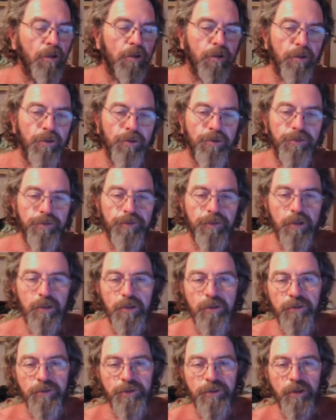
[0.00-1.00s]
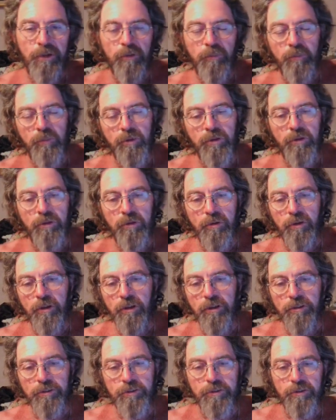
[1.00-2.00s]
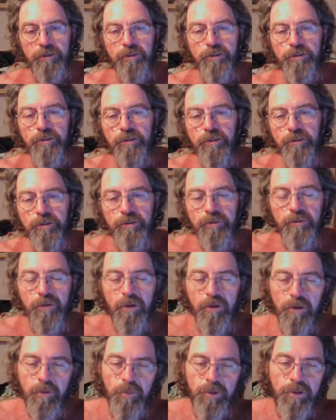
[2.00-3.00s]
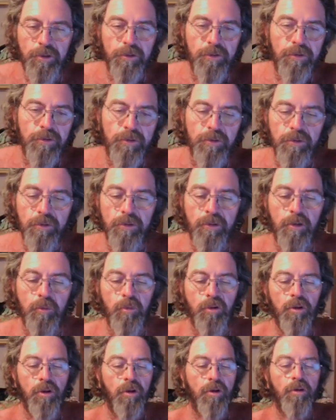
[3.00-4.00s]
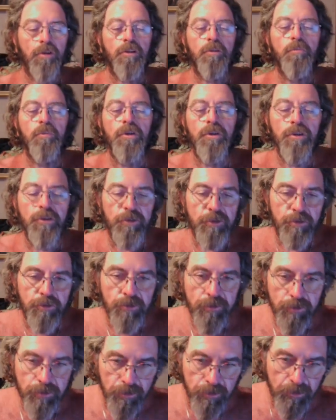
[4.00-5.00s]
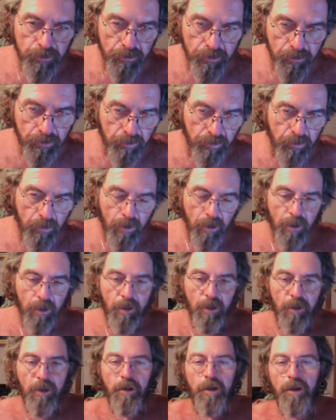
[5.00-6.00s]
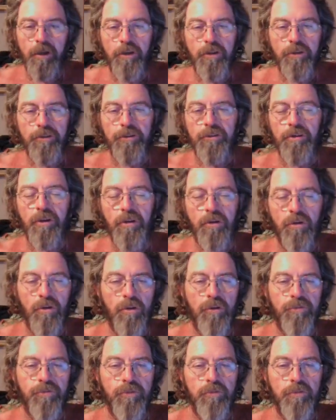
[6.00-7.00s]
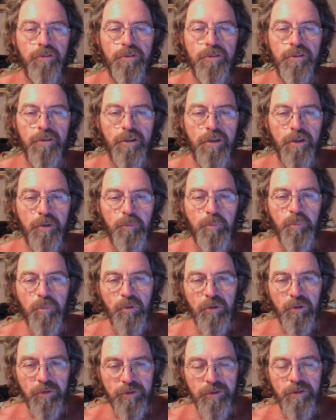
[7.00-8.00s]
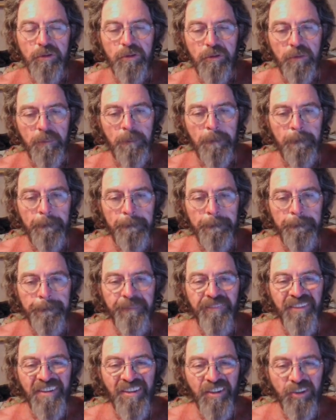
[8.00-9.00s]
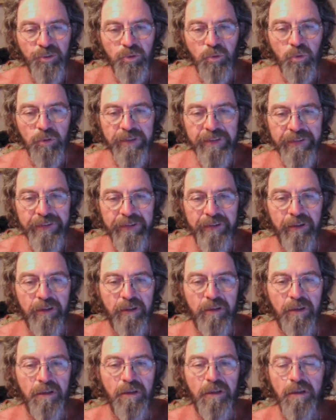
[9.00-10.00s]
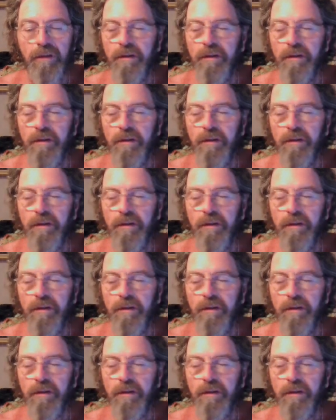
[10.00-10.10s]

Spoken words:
Another follows up. You know, God sends his army to come along and minister to you, and it's not often the same person. That's okay.